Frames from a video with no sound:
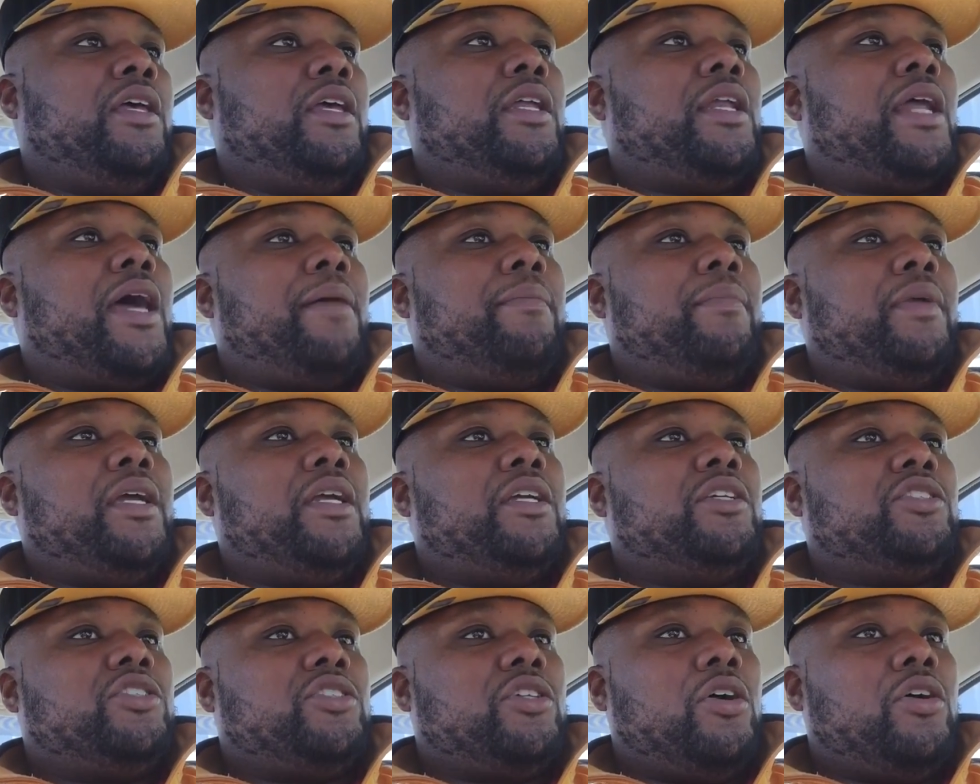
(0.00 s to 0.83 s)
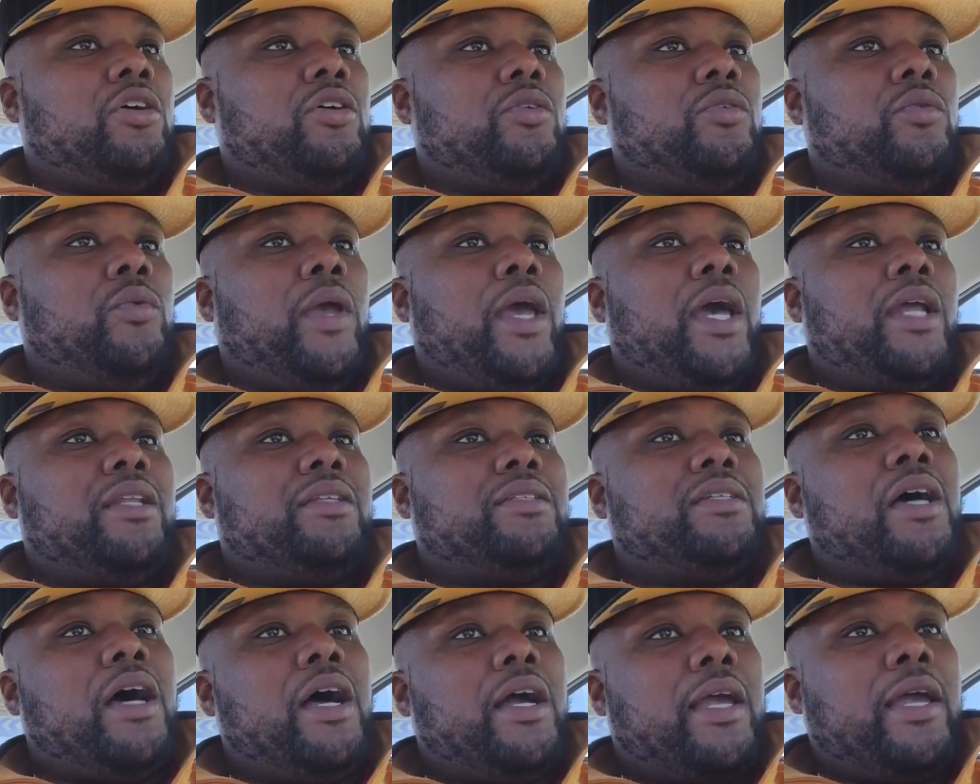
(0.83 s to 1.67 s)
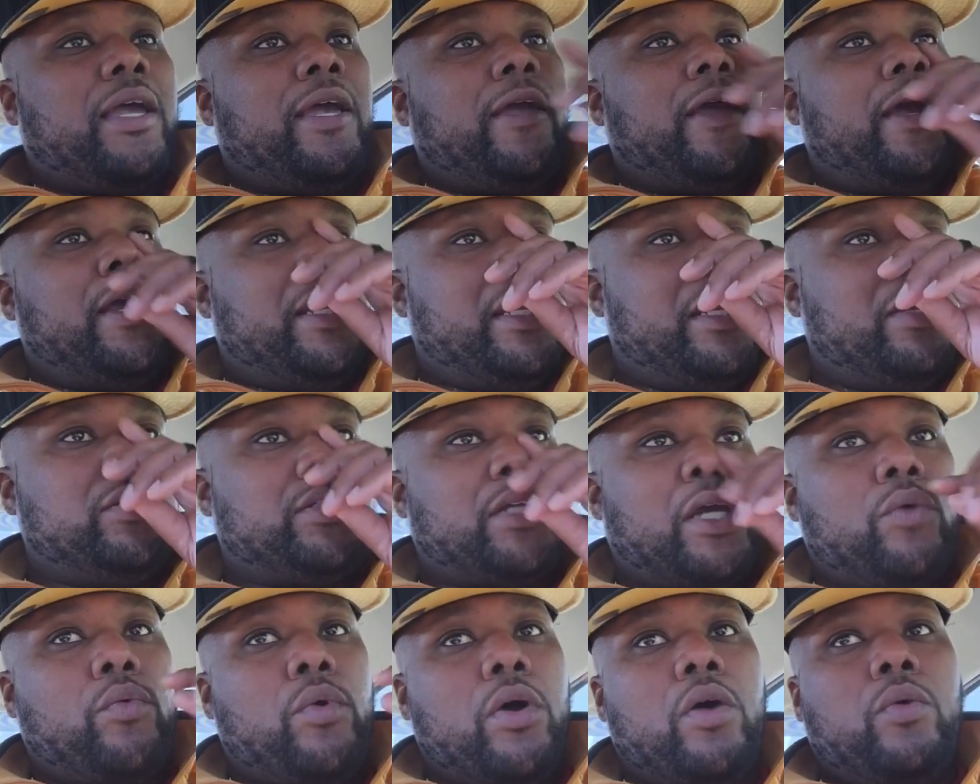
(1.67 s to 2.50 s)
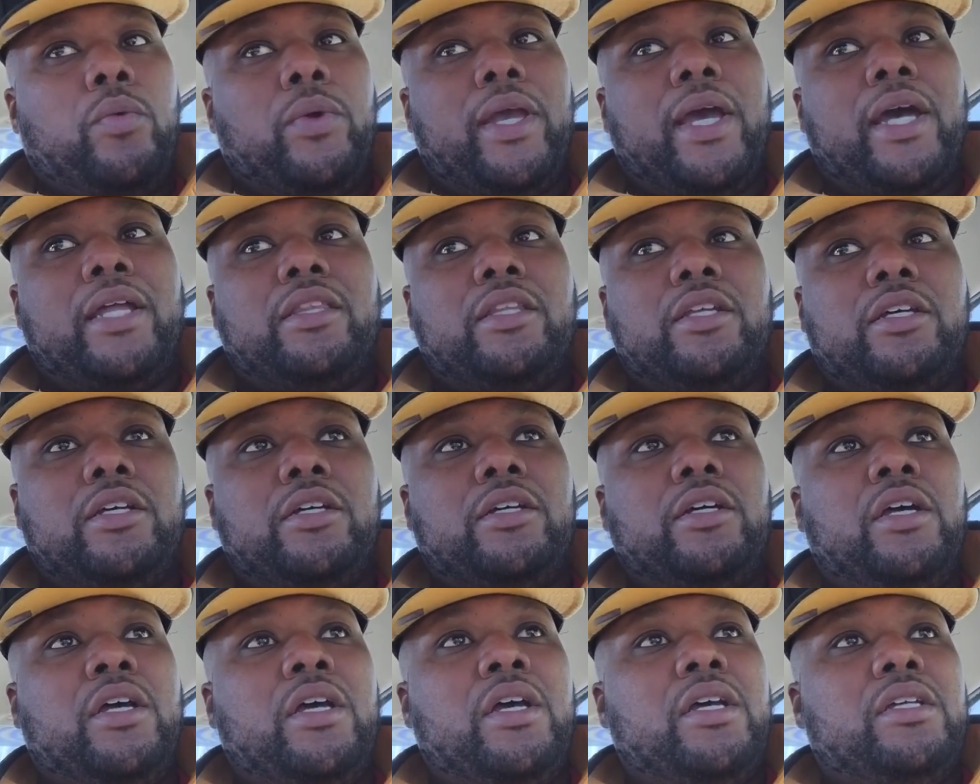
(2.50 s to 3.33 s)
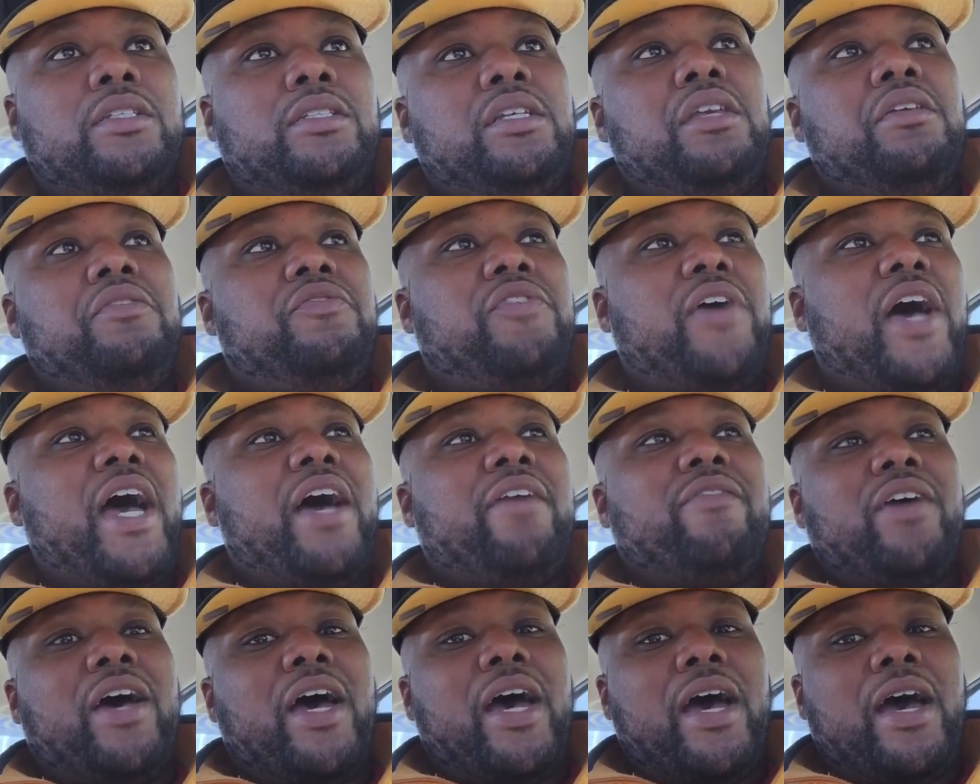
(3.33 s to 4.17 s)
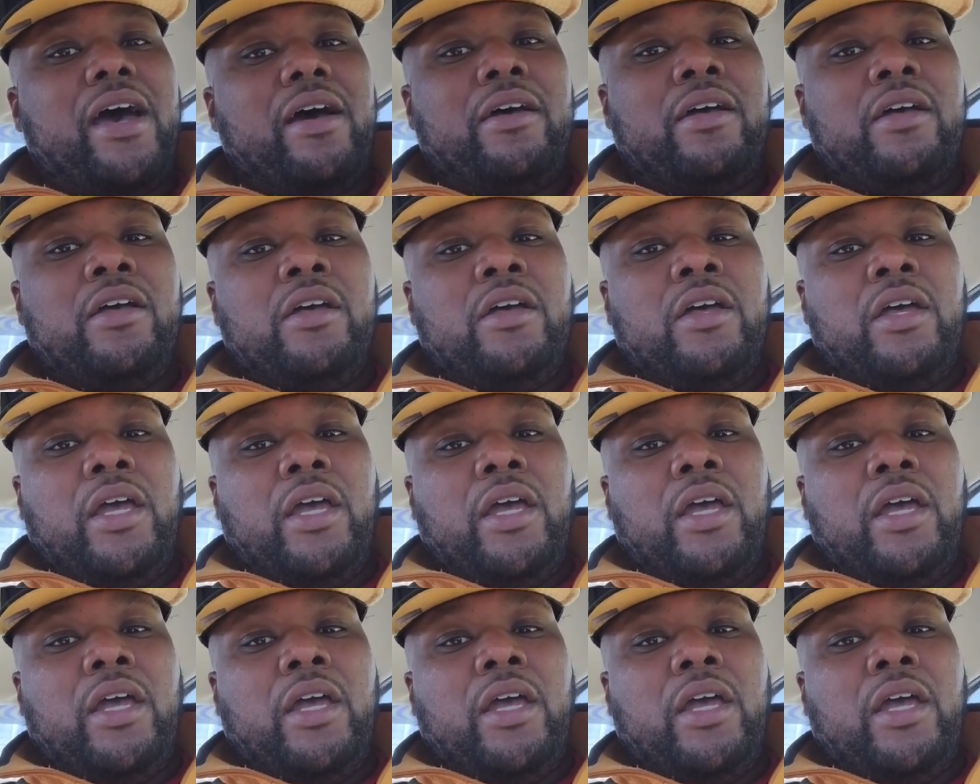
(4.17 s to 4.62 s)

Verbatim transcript: You know what I mean? So we got to talking, and he was like, well, we got the T5i